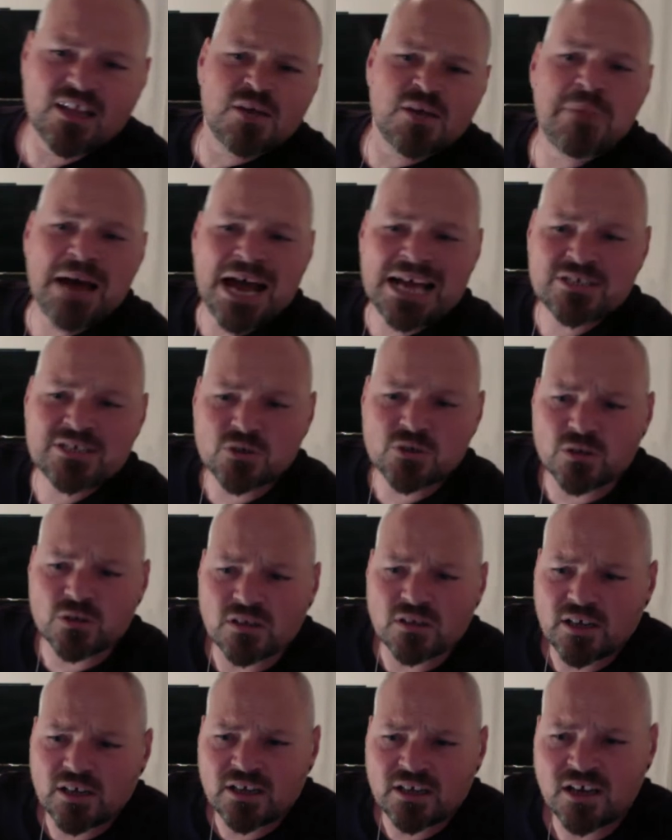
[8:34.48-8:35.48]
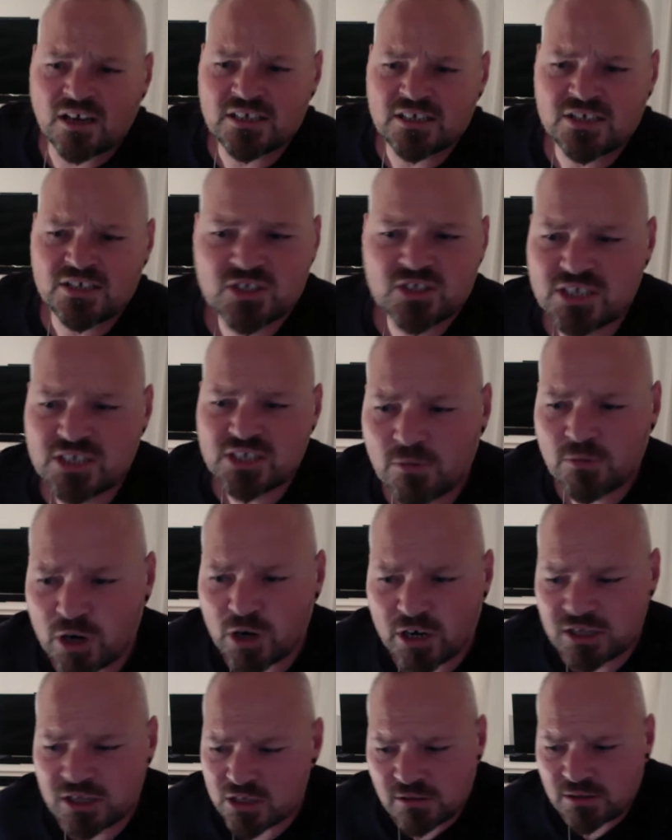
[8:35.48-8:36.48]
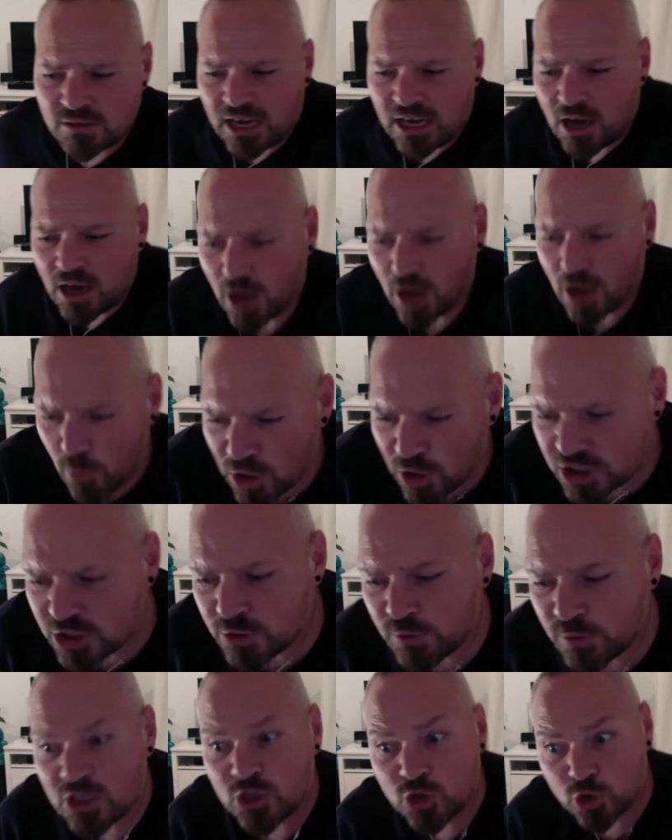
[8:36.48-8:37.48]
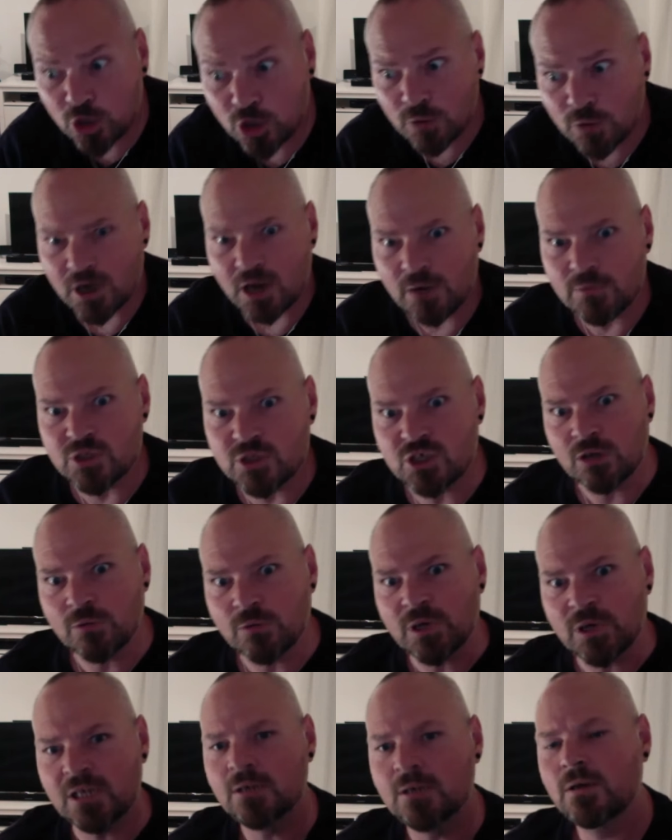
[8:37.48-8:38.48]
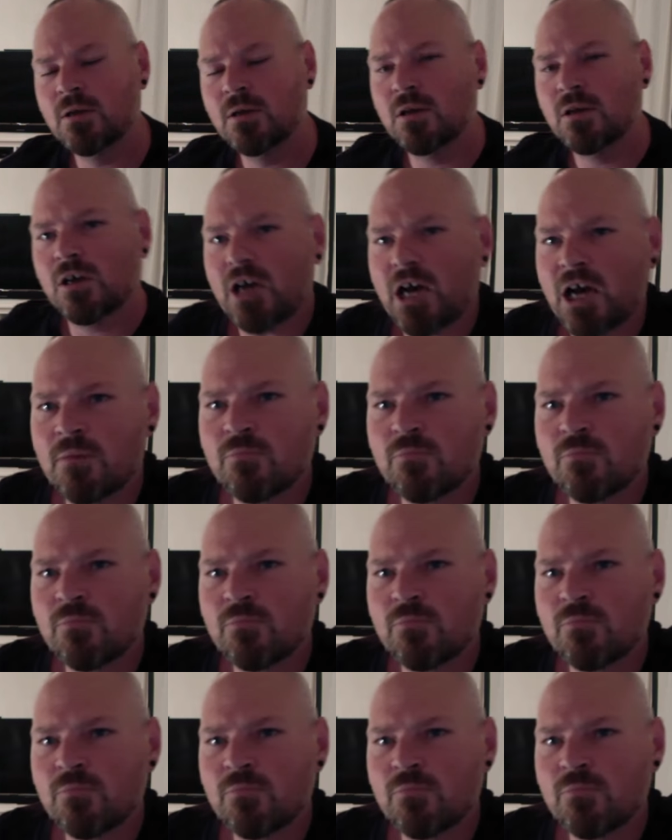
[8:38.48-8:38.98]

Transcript: a battle, and I just didn't yeah. want to do that. I, I, wanted to enjoy what I was doing, um,